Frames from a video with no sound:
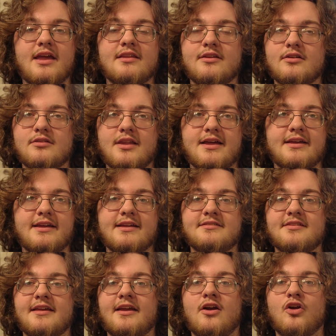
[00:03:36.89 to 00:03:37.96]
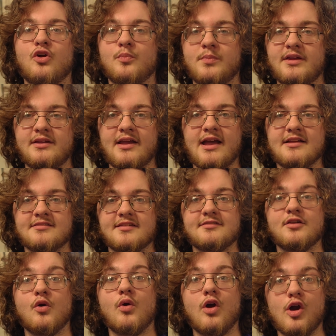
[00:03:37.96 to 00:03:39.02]
They're like, it's like herping, guys. Let's
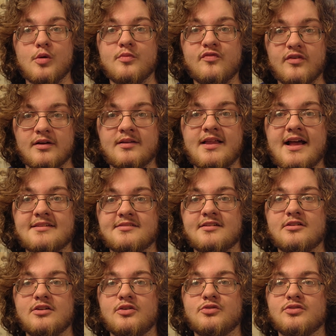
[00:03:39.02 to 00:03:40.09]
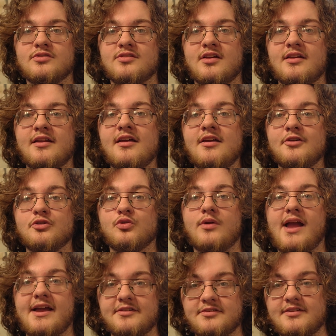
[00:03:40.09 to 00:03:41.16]
go herp for glass enclosures on
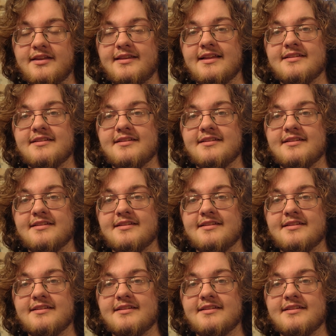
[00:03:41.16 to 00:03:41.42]
trash day.